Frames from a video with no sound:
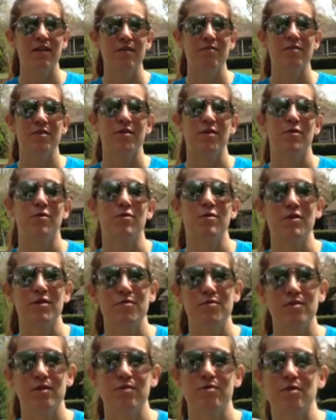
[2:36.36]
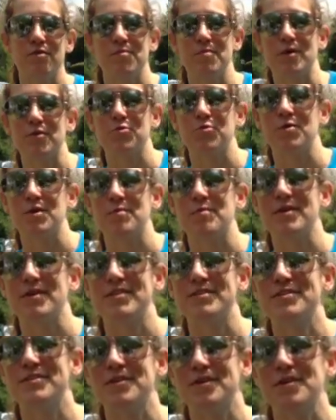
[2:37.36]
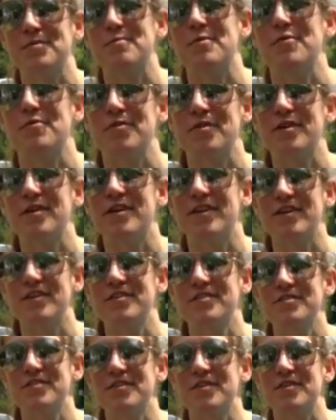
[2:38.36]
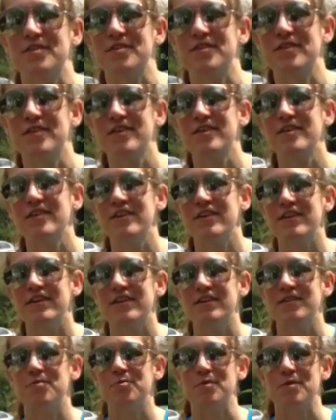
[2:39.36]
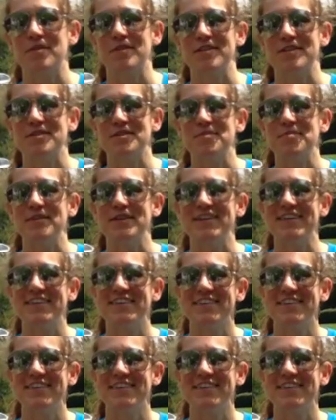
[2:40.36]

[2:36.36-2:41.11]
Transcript: live in Oak Cliff, so I drive about 20 minutes to come over here, so it's worth it to me.